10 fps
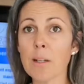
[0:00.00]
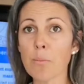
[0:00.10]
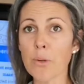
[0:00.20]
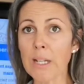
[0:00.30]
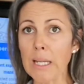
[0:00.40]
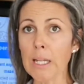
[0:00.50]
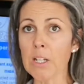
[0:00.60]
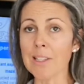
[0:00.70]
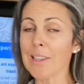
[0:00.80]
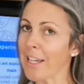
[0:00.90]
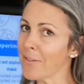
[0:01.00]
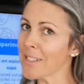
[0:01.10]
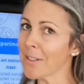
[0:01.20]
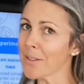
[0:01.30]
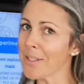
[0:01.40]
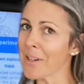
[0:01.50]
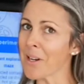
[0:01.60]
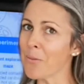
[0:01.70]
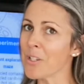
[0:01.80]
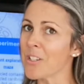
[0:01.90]
some pretty good life skills in
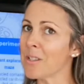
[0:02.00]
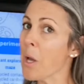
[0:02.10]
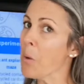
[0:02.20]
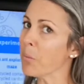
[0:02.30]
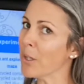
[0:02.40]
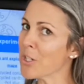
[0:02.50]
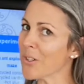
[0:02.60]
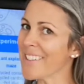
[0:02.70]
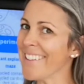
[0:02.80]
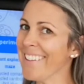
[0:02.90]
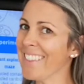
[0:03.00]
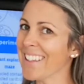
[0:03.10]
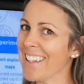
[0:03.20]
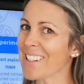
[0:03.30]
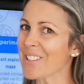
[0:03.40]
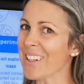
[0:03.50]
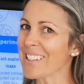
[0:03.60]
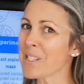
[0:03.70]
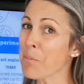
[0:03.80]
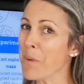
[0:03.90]
here, which is brush your teeth, get
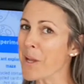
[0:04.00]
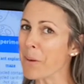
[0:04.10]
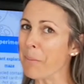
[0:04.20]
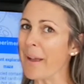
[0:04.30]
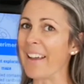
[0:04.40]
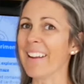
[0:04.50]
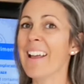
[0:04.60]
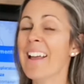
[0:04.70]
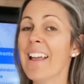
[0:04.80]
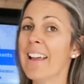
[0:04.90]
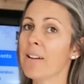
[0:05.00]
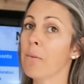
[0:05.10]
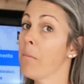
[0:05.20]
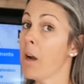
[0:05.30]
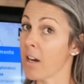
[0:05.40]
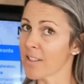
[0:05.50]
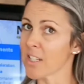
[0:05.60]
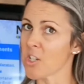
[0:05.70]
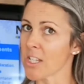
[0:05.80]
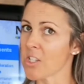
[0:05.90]
dressed, make your bed. And our
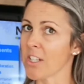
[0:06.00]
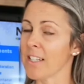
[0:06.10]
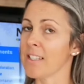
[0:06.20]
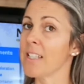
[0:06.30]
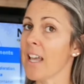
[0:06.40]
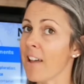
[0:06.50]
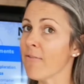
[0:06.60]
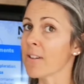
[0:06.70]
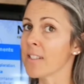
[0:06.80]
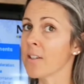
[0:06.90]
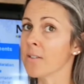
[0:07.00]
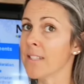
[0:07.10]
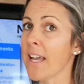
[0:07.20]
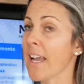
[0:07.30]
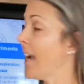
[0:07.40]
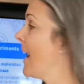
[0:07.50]
suggestion is every single day